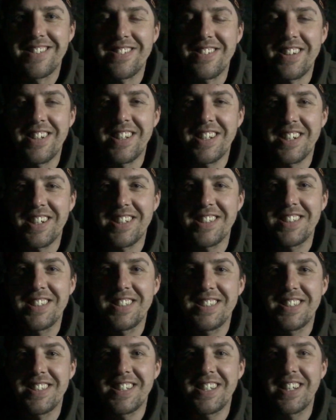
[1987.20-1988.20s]
Right guys,
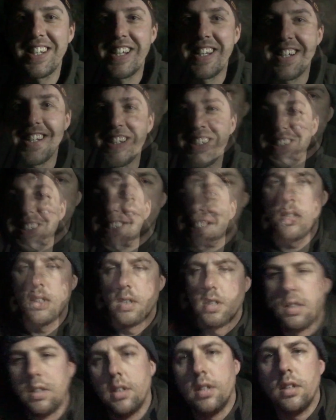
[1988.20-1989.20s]
see you later.
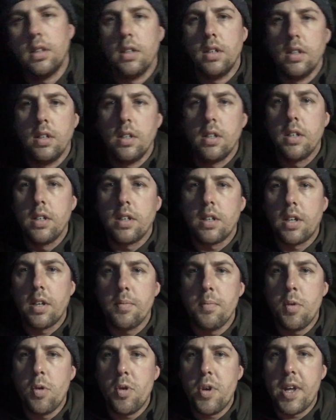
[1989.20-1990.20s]

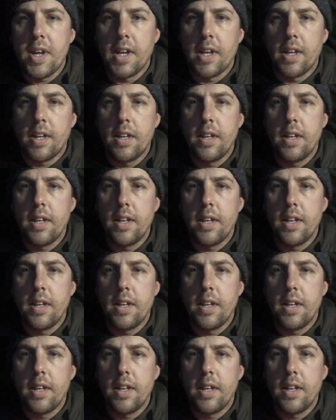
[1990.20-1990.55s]
Good morning.